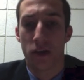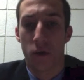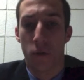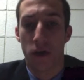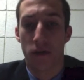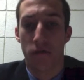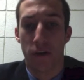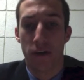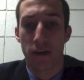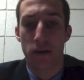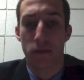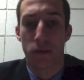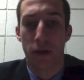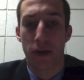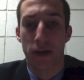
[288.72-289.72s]
We had very
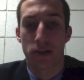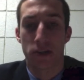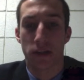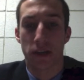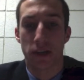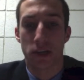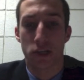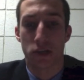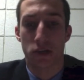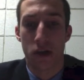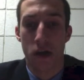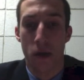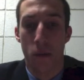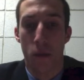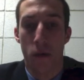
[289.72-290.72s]
good players and leaders,
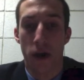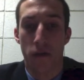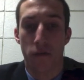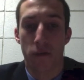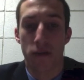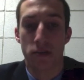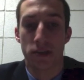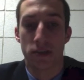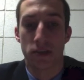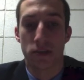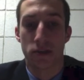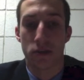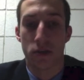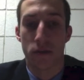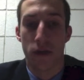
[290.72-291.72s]
but when I first
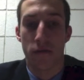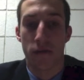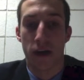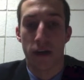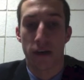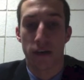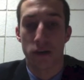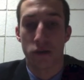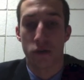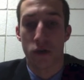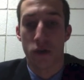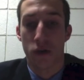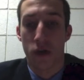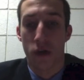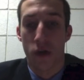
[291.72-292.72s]
instituted my values,
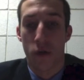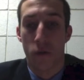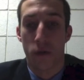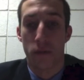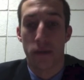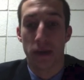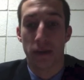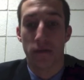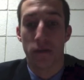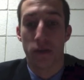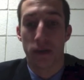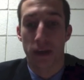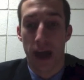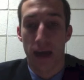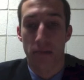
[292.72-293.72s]
when being
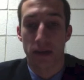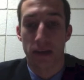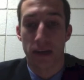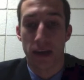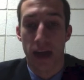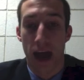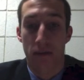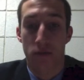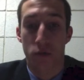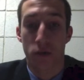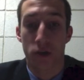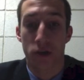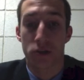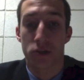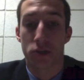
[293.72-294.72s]
voted captain,
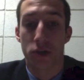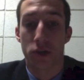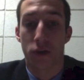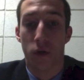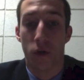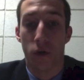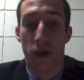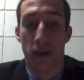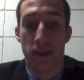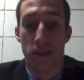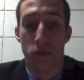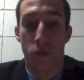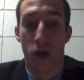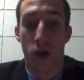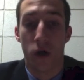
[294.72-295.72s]
everyone understood the role and
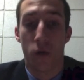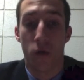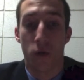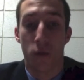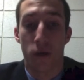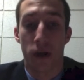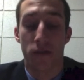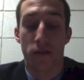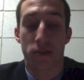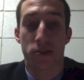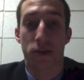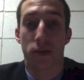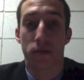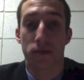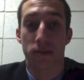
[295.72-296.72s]
did well with whatever the
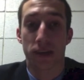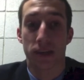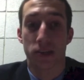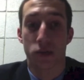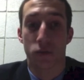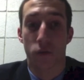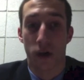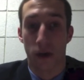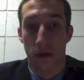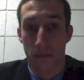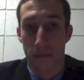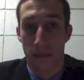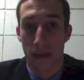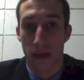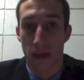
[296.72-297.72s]
circumstances were.
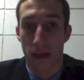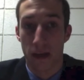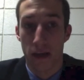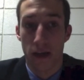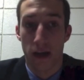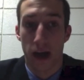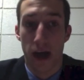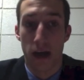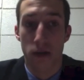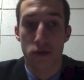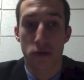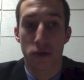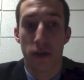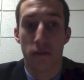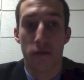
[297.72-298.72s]
I
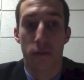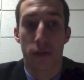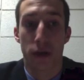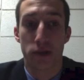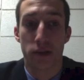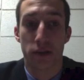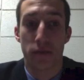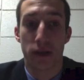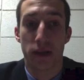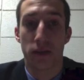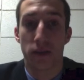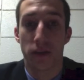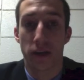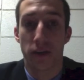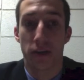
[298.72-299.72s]
also loved the pressure of being the
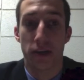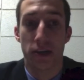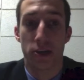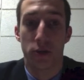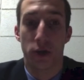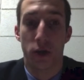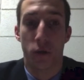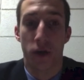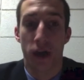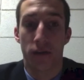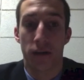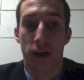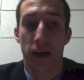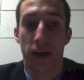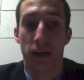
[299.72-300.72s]
leader and doing
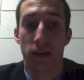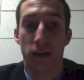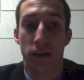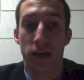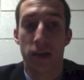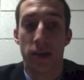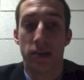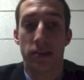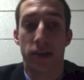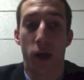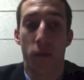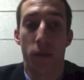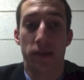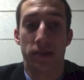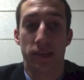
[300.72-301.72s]
whatever I could to
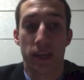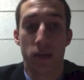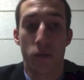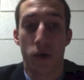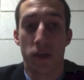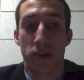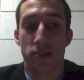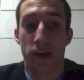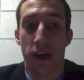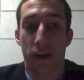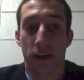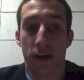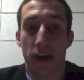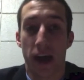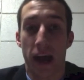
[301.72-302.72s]
help my team win in
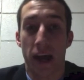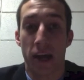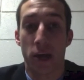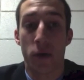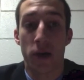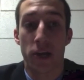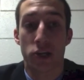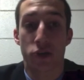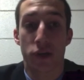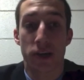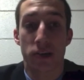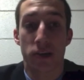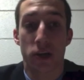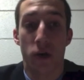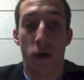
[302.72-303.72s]
soccer, and I know I can
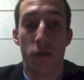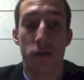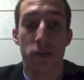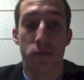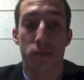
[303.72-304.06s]
translate all these